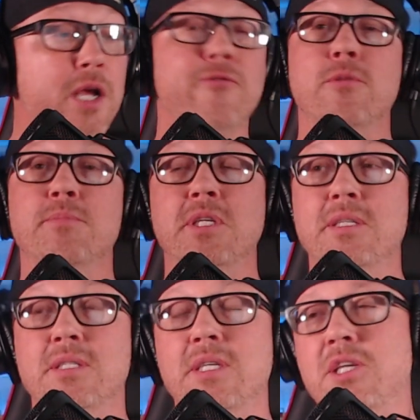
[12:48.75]
from
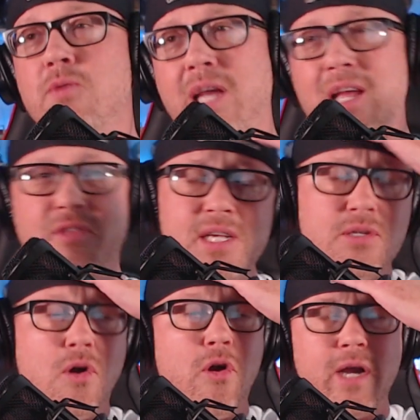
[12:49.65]
TCU. Again, these
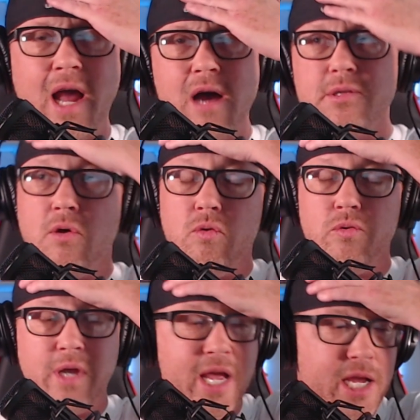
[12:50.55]
aren't household
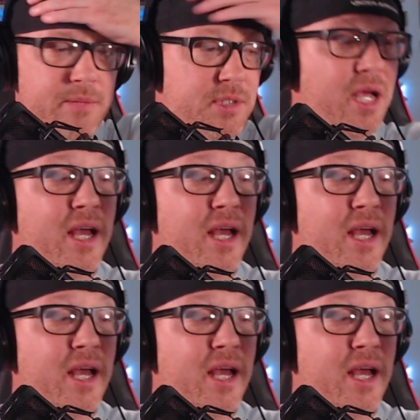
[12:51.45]
names.